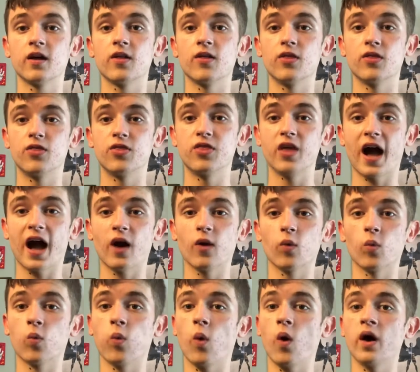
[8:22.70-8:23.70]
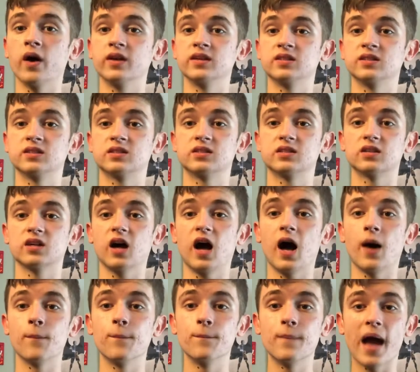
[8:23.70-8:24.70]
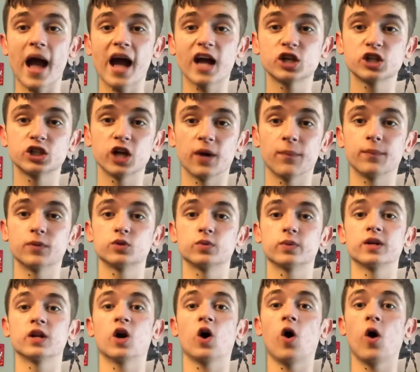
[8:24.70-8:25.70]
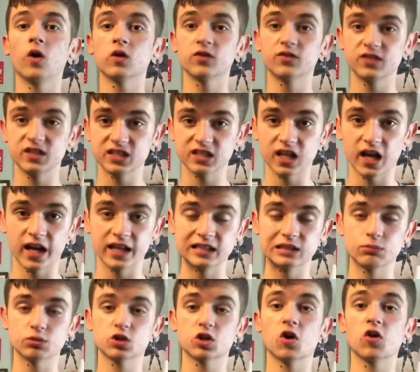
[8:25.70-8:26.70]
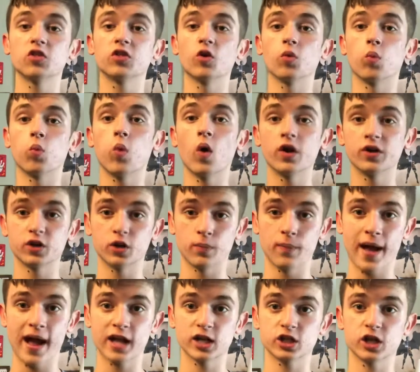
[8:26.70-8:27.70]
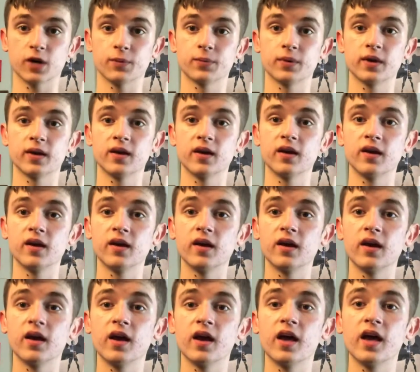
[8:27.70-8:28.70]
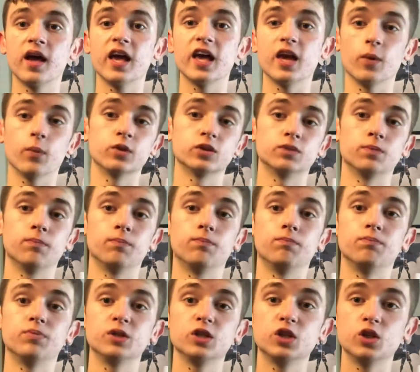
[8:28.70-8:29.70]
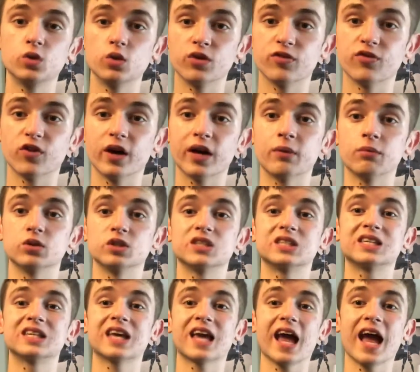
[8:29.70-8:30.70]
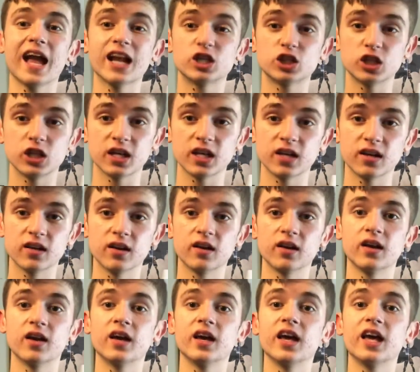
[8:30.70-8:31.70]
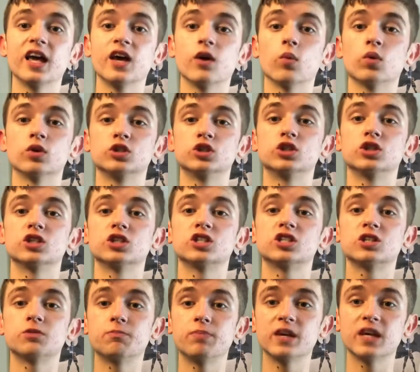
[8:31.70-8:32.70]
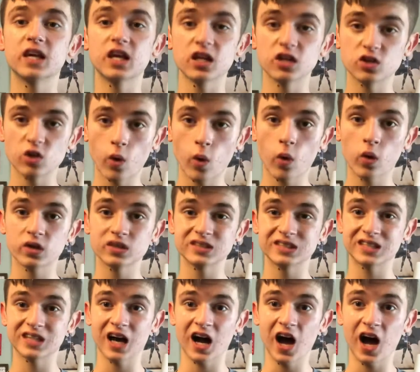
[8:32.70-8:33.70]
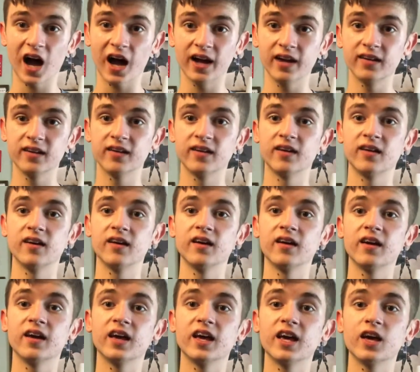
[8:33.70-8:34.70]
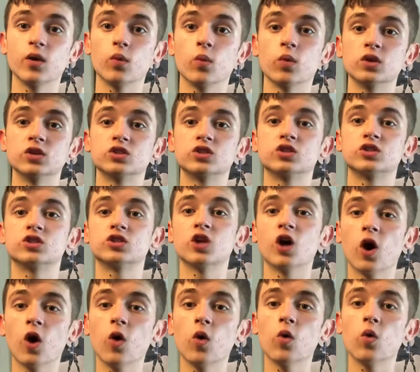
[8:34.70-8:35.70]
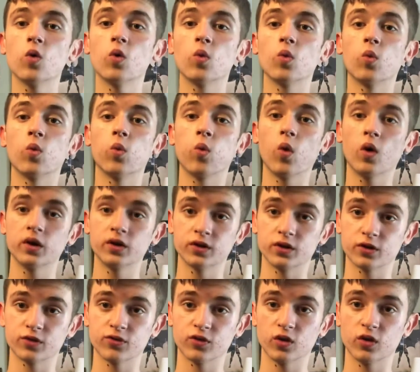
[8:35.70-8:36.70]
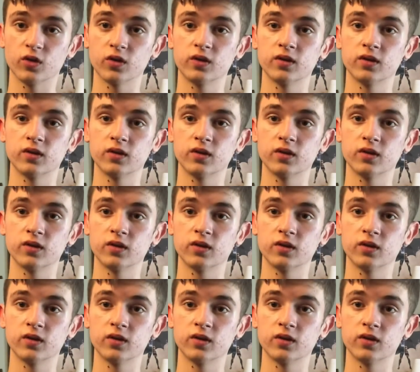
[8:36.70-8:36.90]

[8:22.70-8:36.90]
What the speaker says: that was a mashup between all of these lines. It was called the Wonder Mashup. It was beautiful. It was catchy. It was speaking towards God. It was so wonderful.